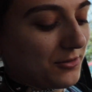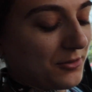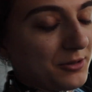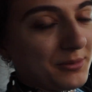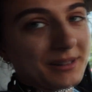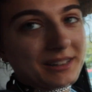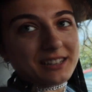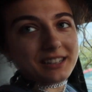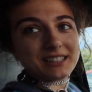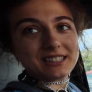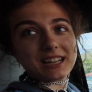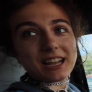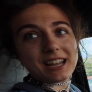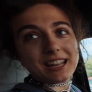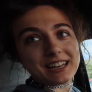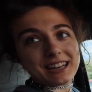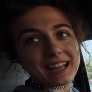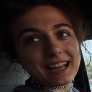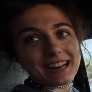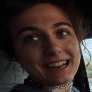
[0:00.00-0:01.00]
it would have been
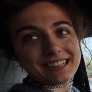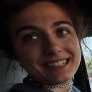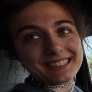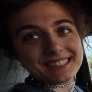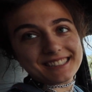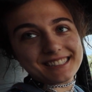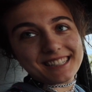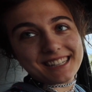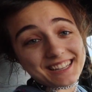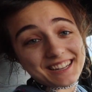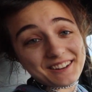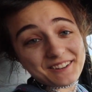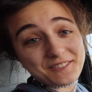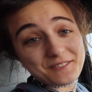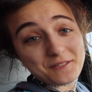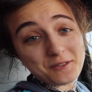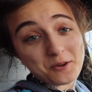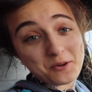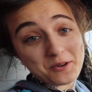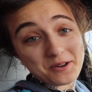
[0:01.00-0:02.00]
ten dollars. Stage
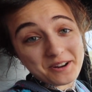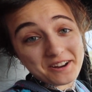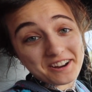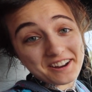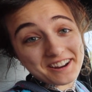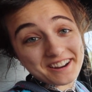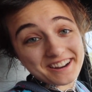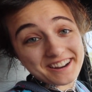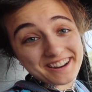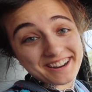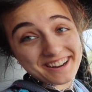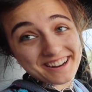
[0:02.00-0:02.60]
four